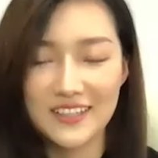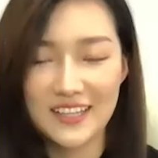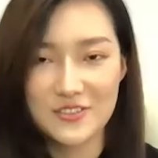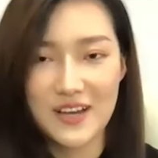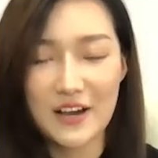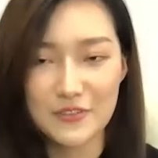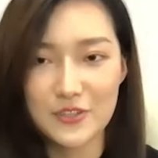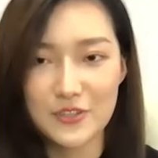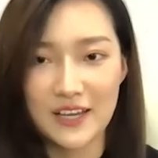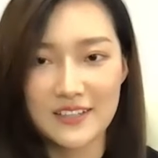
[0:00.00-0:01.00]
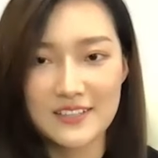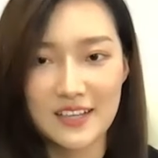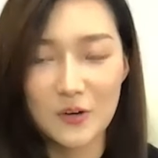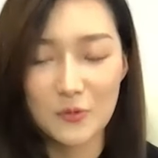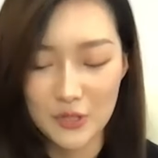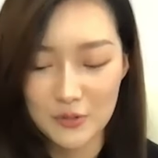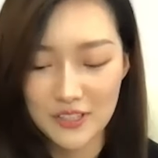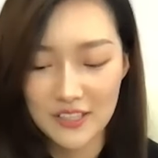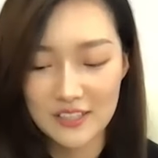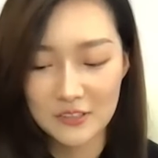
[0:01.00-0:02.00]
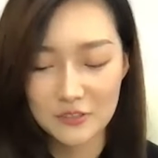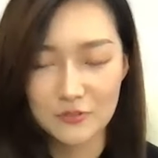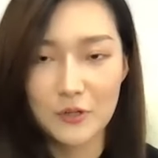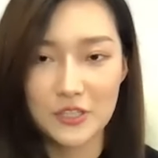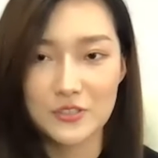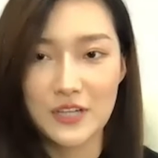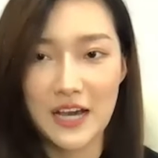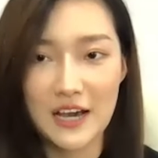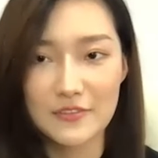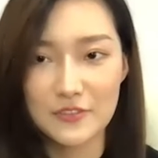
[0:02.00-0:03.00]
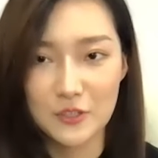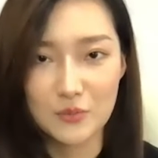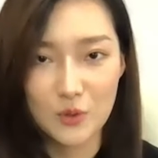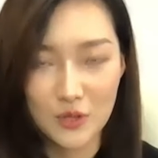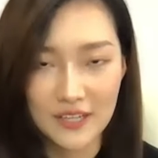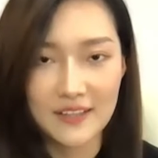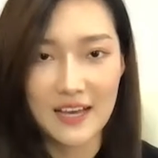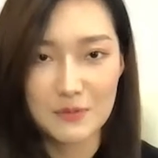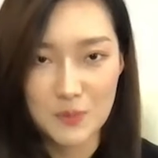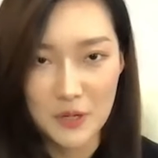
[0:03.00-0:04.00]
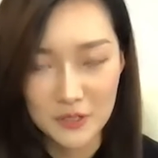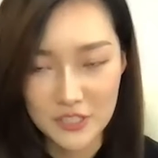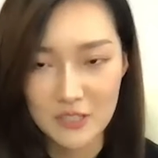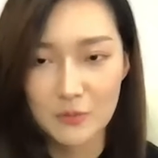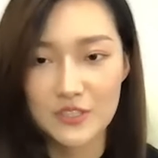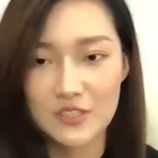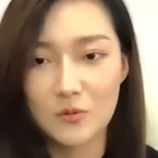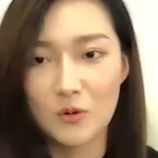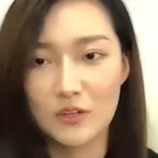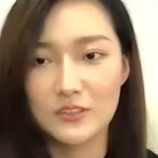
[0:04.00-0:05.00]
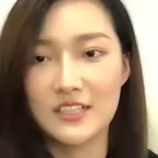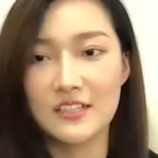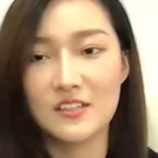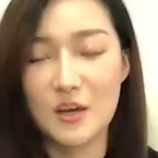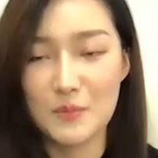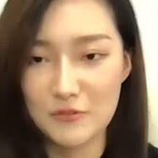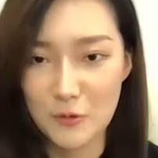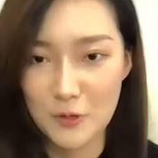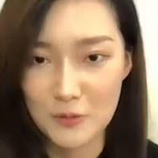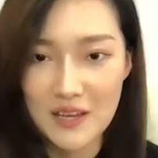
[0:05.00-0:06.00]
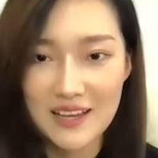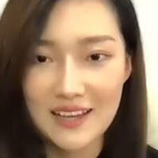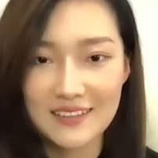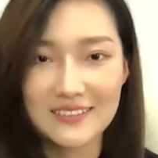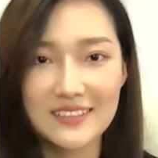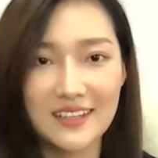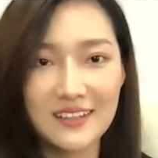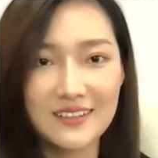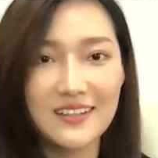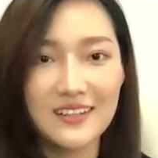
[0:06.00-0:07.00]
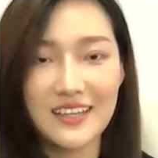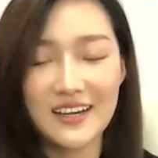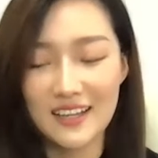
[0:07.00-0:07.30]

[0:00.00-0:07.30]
glad to have you, and we really look forward to have more in-depth partnership with the World Economic Forum. And yeah,